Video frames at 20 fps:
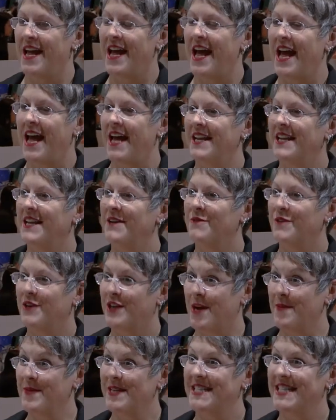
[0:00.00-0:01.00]
And we're
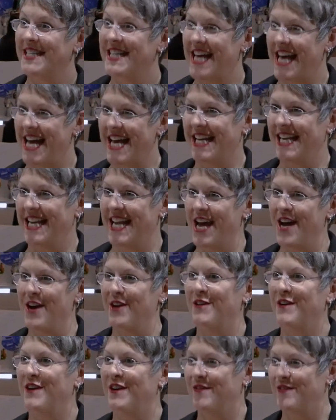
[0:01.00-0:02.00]
coming to the end
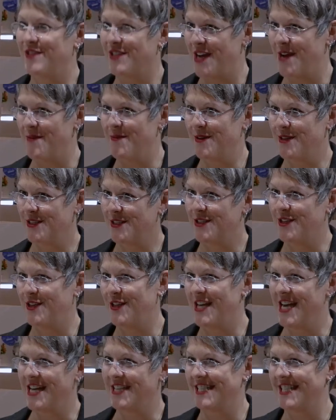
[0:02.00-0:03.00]
now of Cyboss
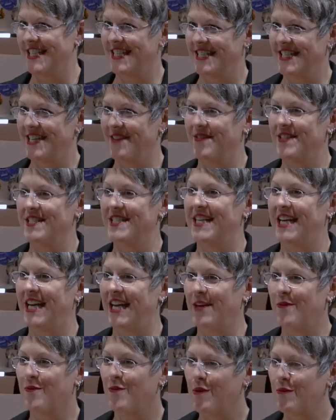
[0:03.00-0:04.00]

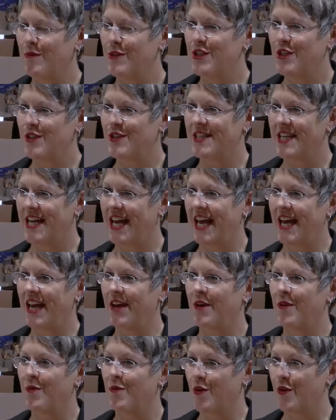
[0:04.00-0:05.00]
2017. What would you
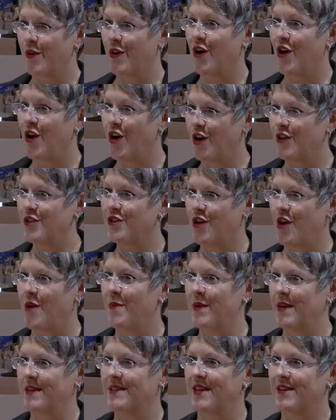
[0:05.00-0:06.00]
say were the hot
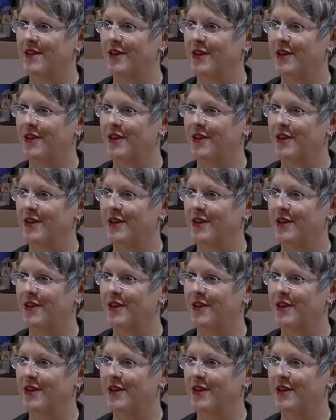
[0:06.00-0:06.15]
topics at the